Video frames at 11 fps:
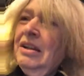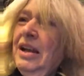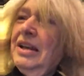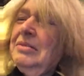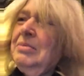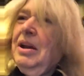
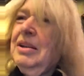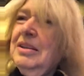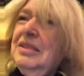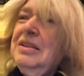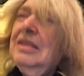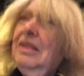last but not
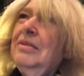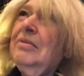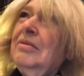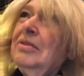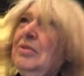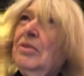least,
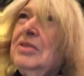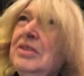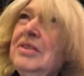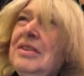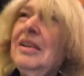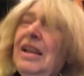which was
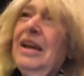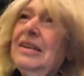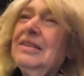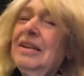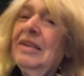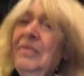course the
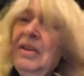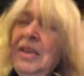last thing,